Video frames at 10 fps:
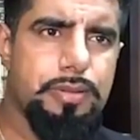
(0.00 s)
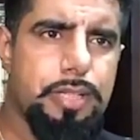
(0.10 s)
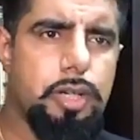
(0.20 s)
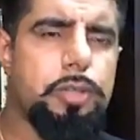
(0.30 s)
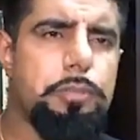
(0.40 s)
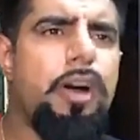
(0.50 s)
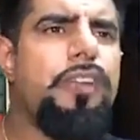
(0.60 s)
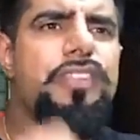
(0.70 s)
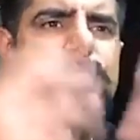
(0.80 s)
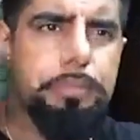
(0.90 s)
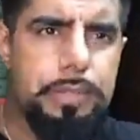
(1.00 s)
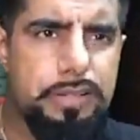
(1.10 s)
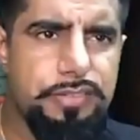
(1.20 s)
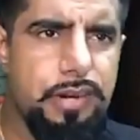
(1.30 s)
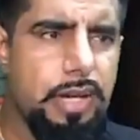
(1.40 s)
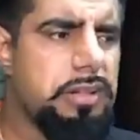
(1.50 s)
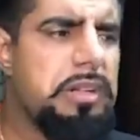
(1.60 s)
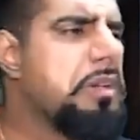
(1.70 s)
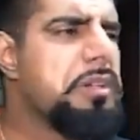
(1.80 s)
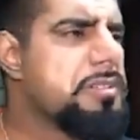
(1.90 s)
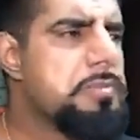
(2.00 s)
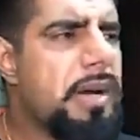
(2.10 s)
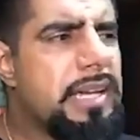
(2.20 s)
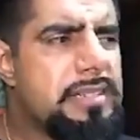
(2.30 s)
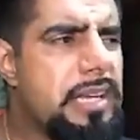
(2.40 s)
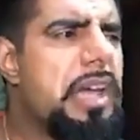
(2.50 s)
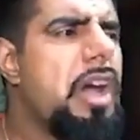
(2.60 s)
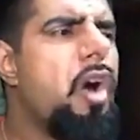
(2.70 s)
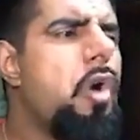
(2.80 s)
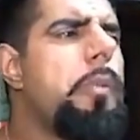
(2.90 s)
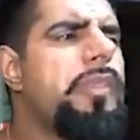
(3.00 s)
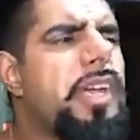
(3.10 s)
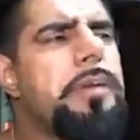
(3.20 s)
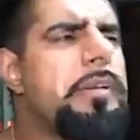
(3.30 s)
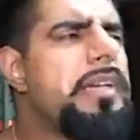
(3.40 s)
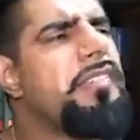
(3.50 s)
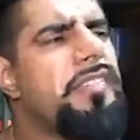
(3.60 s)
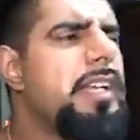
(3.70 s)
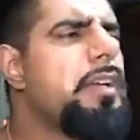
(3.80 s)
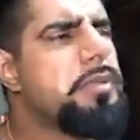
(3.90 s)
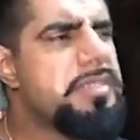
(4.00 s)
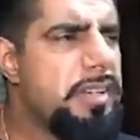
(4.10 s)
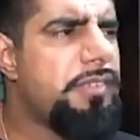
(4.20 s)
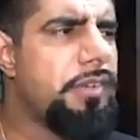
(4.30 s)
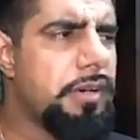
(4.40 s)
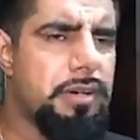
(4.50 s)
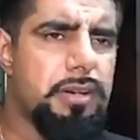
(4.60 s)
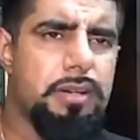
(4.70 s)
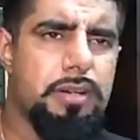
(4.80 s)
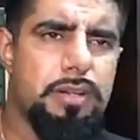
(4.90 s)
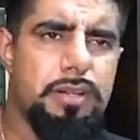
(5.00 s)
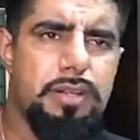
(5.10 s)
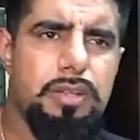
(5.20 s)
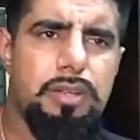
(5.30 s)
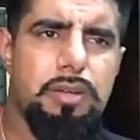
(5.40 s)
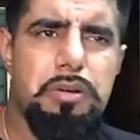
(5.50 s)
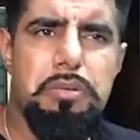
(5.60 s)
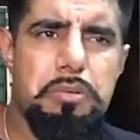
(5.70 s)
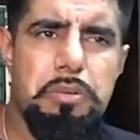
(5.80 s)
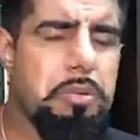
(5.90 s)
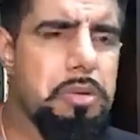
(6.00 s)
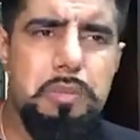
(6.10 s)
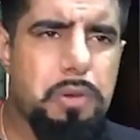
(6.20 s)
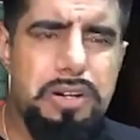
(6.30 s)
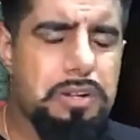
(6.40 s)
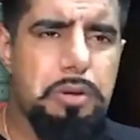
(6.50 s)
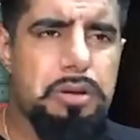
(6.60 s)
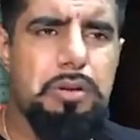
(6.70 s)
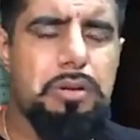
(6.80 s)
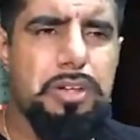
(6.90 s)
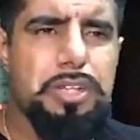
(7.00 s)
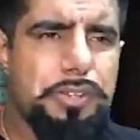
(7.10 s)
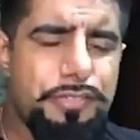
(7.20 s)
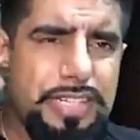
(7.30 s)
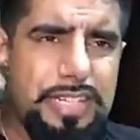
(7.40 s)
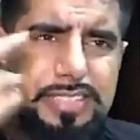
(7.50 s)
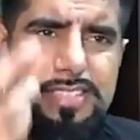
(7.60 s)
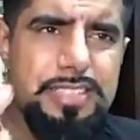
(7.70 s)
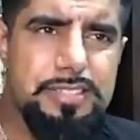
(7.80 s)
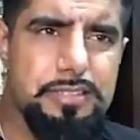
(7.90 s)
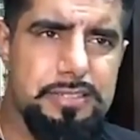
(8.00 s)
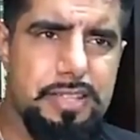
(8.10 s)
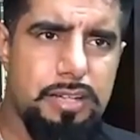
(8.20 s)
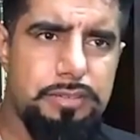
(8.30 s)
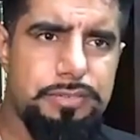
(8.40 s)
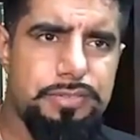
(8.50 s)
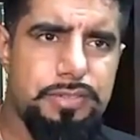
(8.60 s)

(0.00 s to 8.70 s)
The prophet's a pedophile. Doesn't matter. Oh, but then pedophilia was different. Well, what are you even listening to yourself?